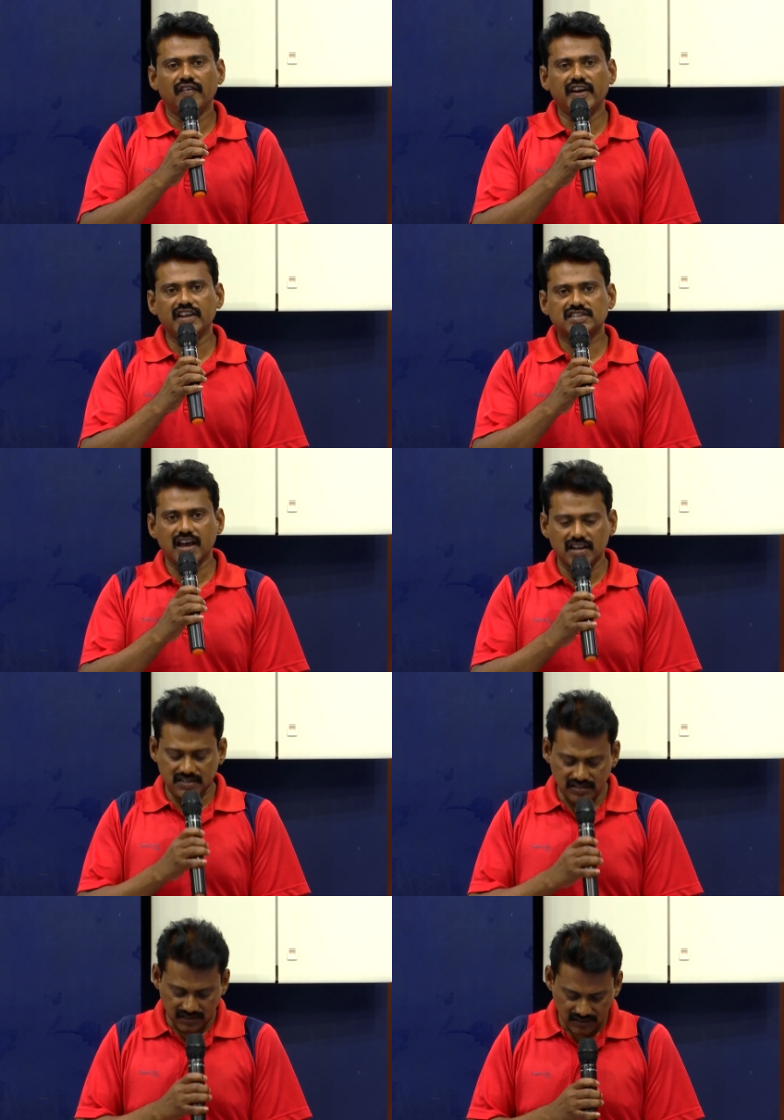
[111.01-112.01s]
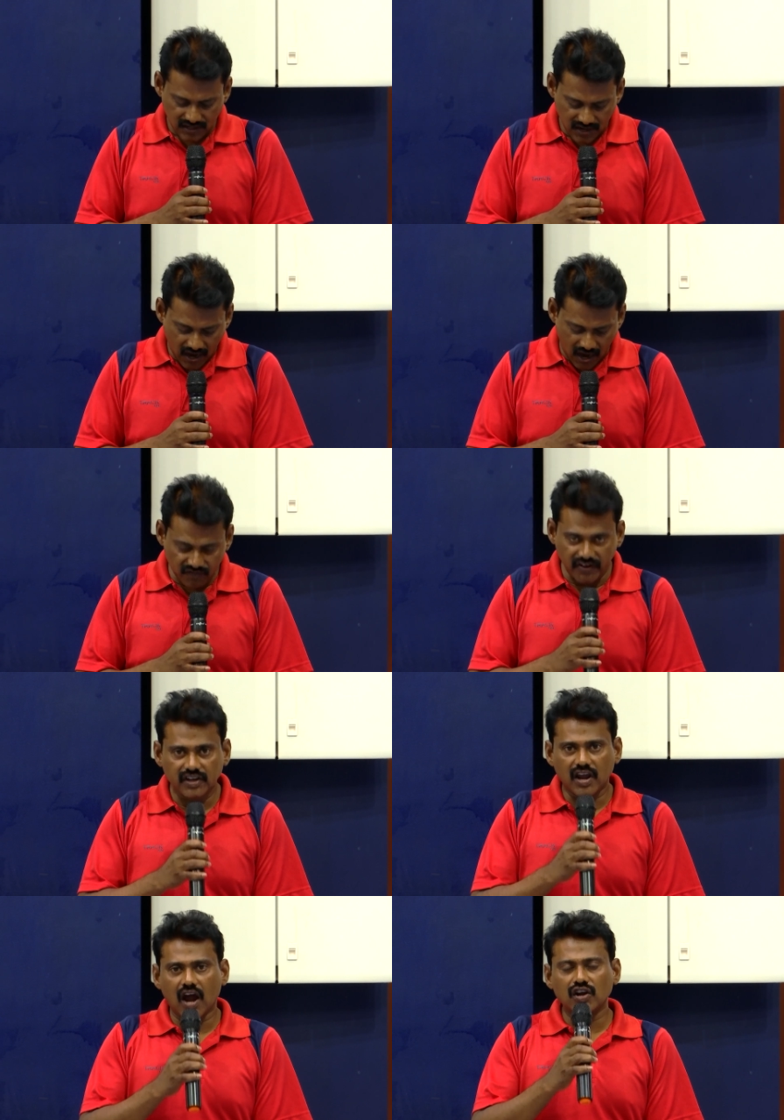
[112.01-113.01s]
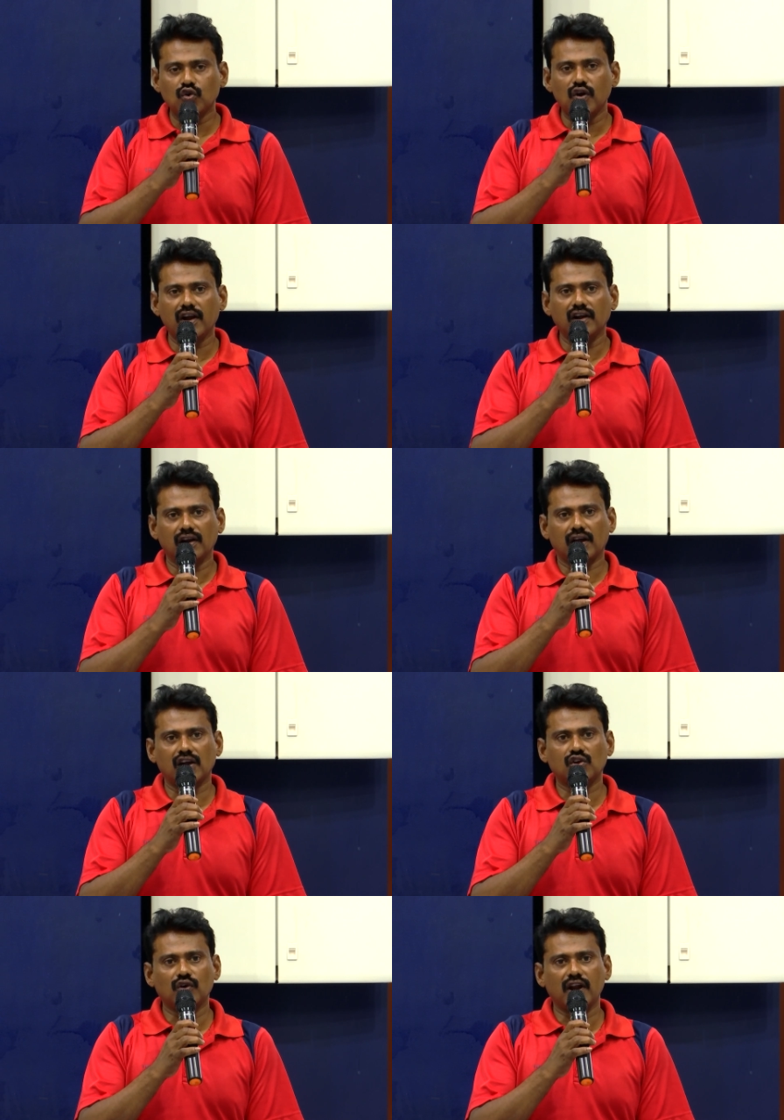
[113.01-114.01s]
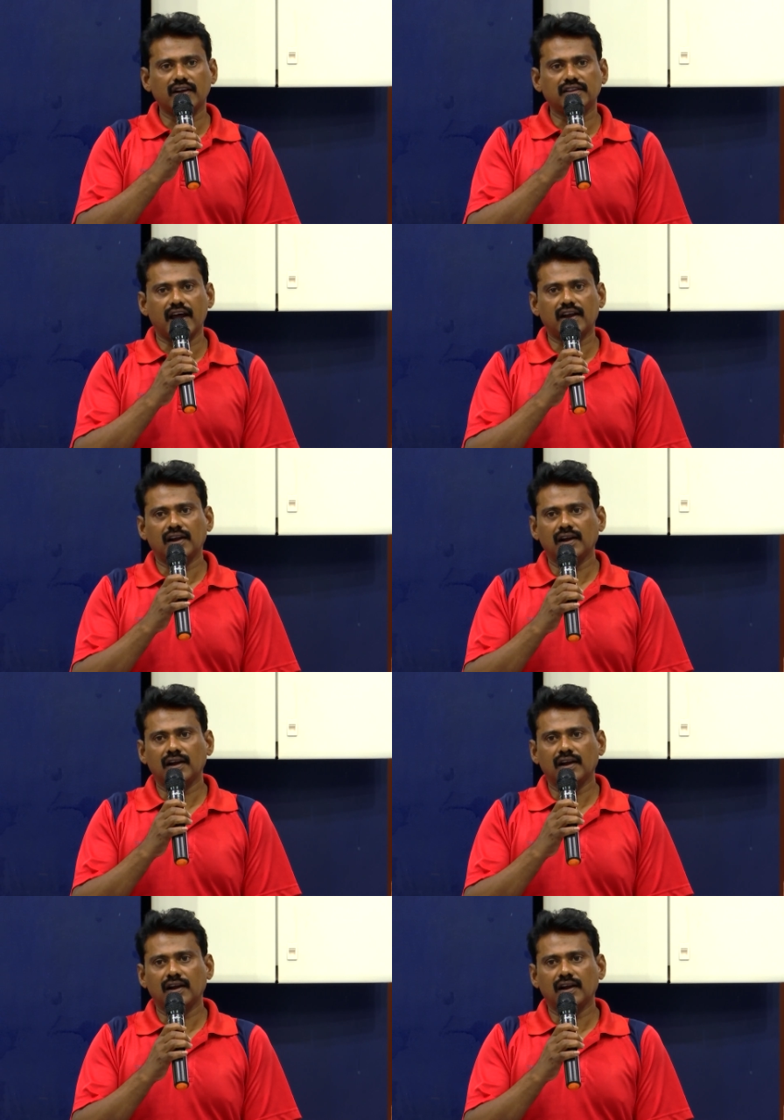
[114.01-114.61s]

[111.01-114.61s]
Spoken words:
discussed and we concluded that